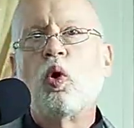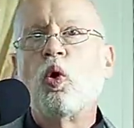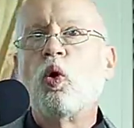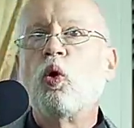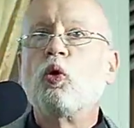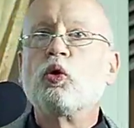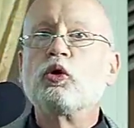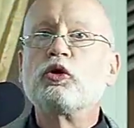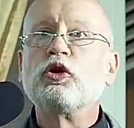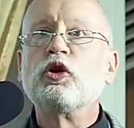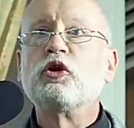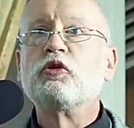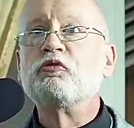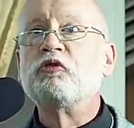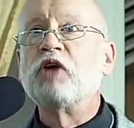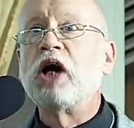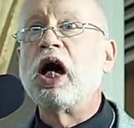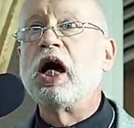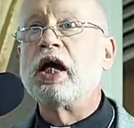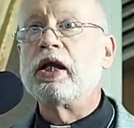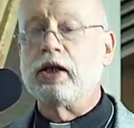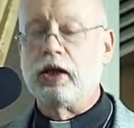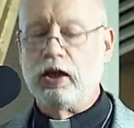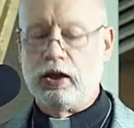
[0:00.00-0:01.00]
or
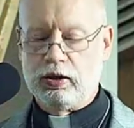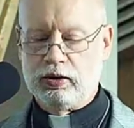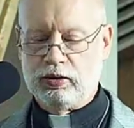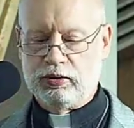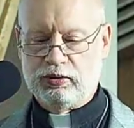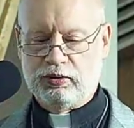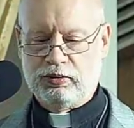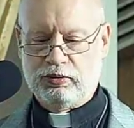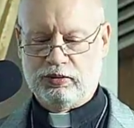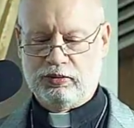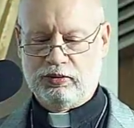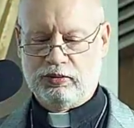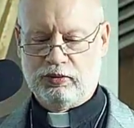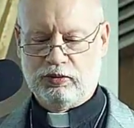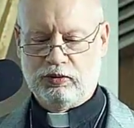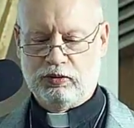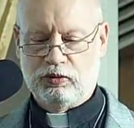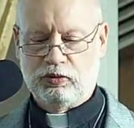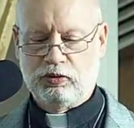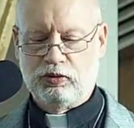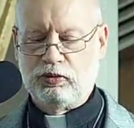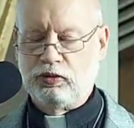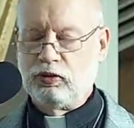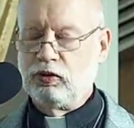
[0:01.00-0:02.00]
nirvana,
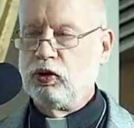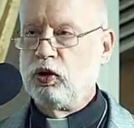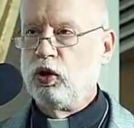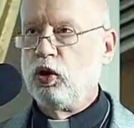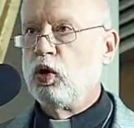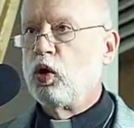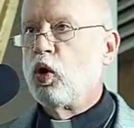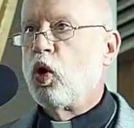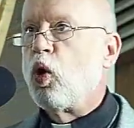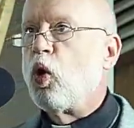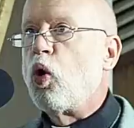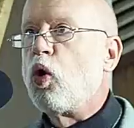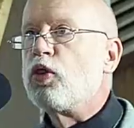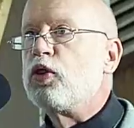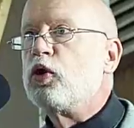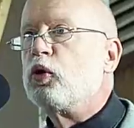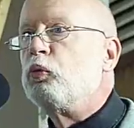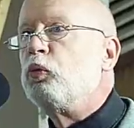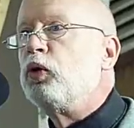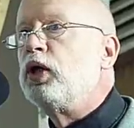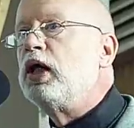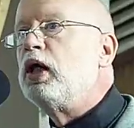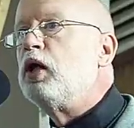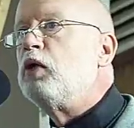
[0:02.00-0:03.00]
or the
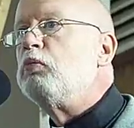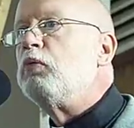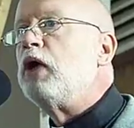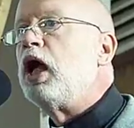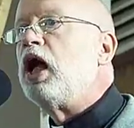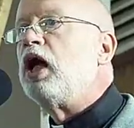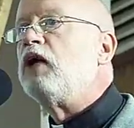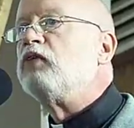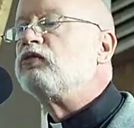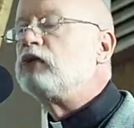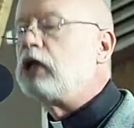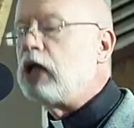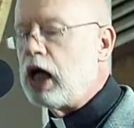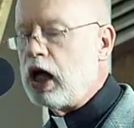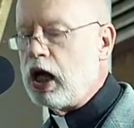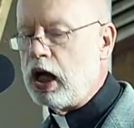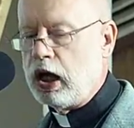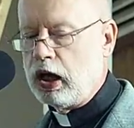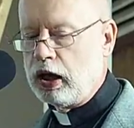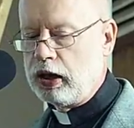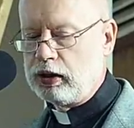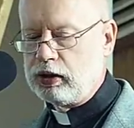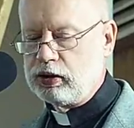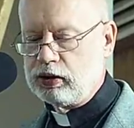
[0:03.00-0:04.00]
realm of
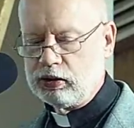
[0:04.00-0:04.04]
God,